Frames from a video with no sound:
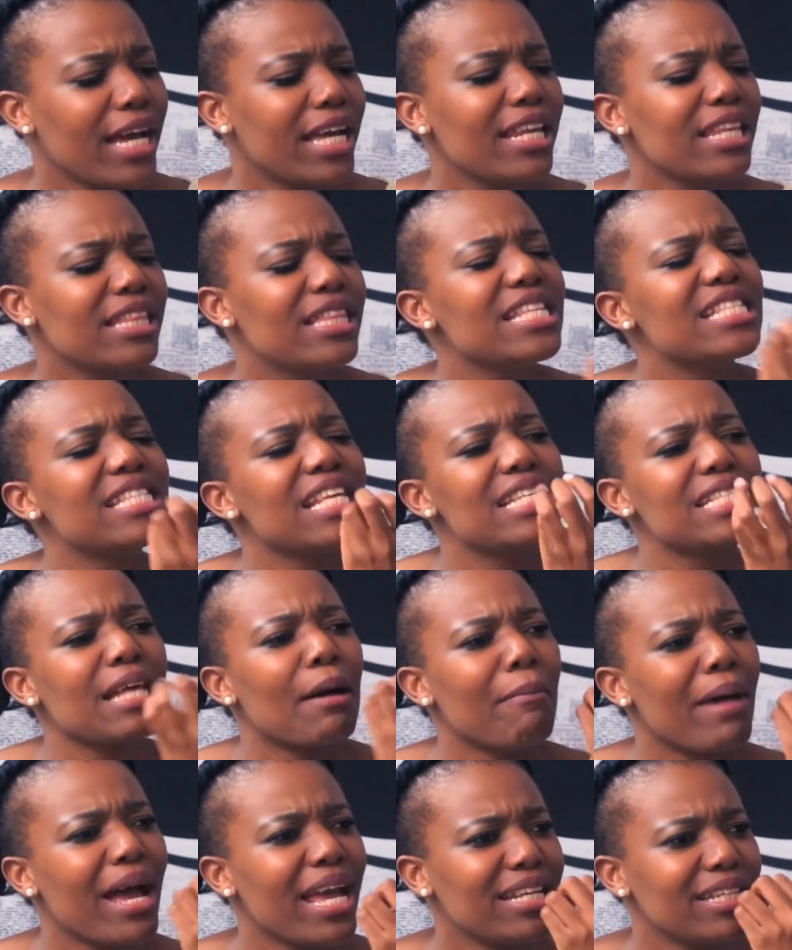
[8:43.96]
I get these nails
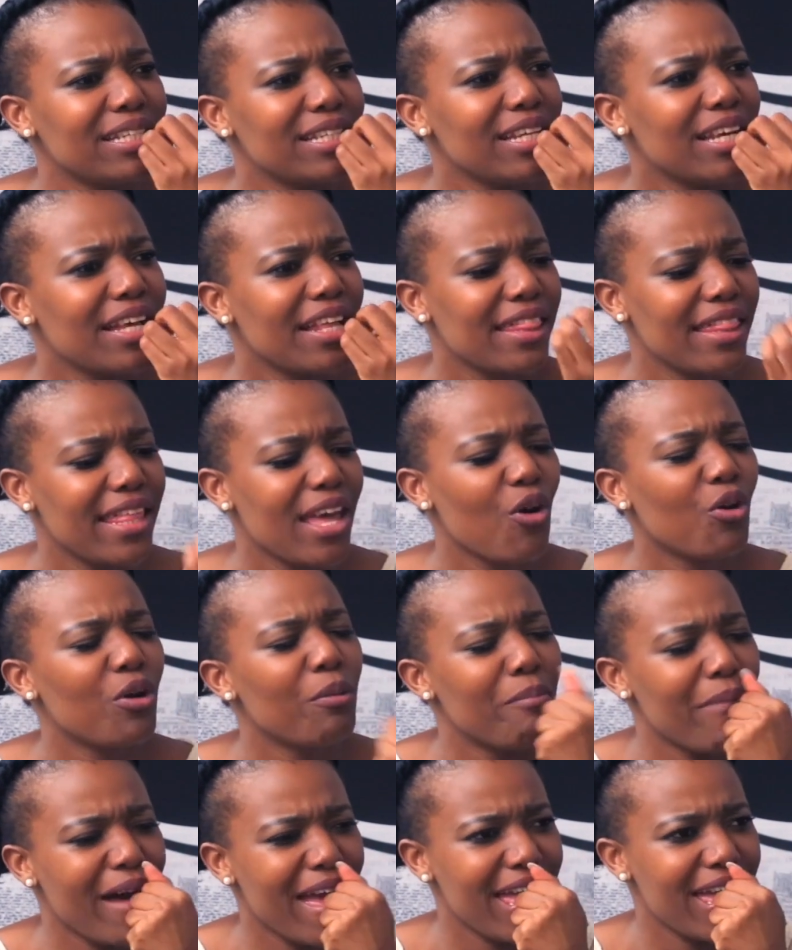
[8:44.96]
are mine. Yeah. They're
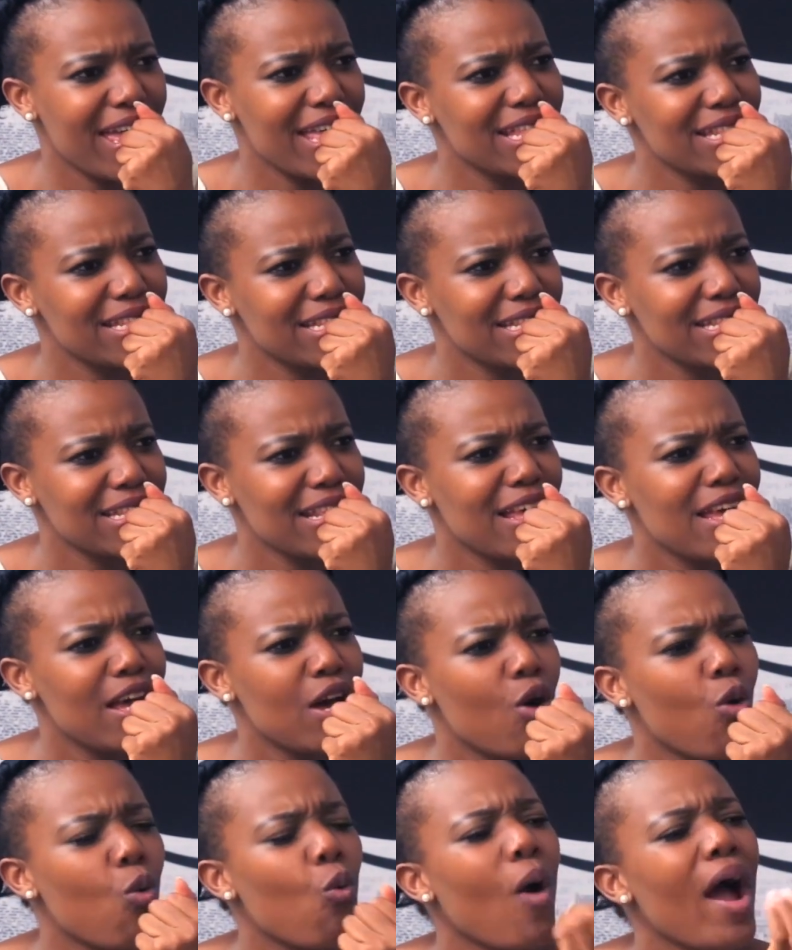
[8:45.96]
on my hands. Yeah.
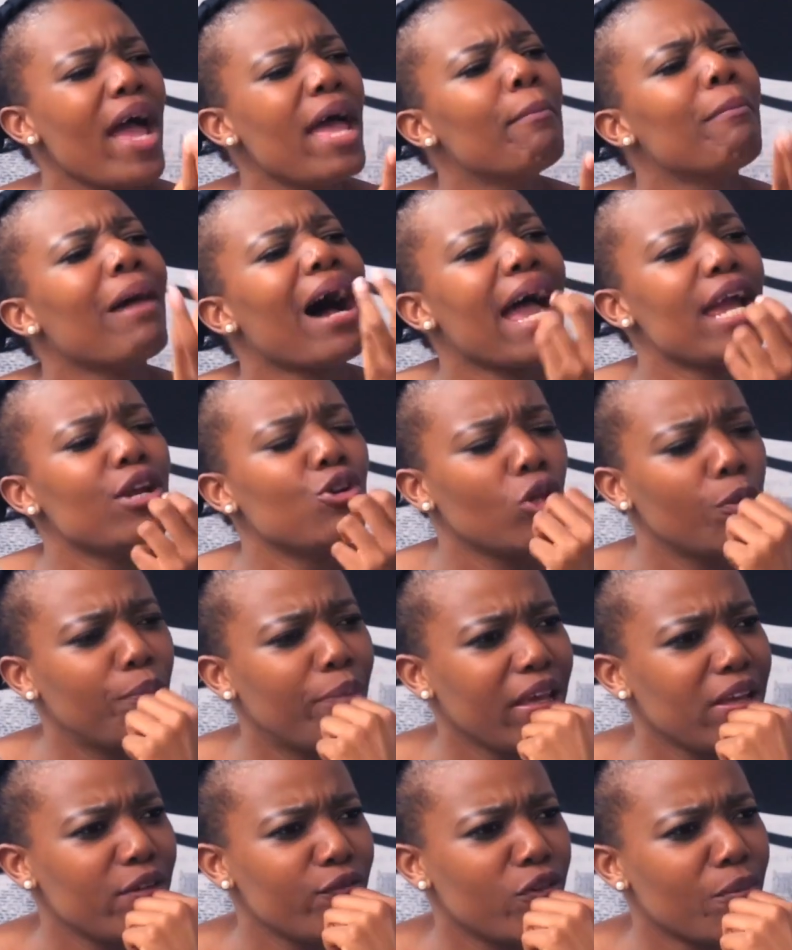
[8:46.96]
Why am I not
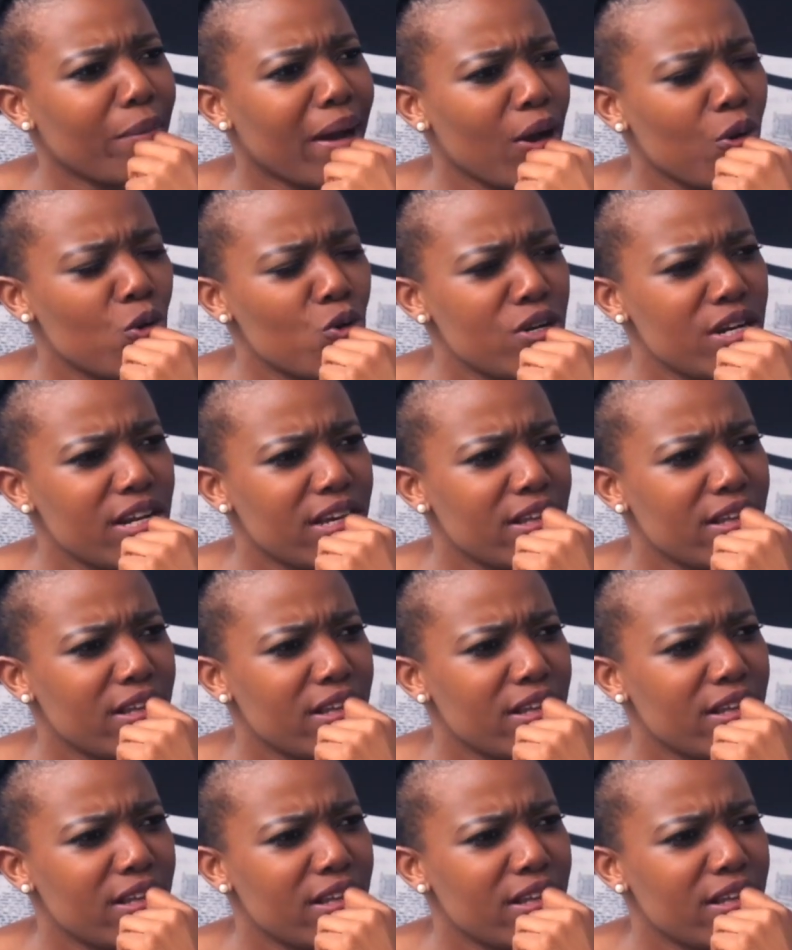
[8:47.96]
paying for my own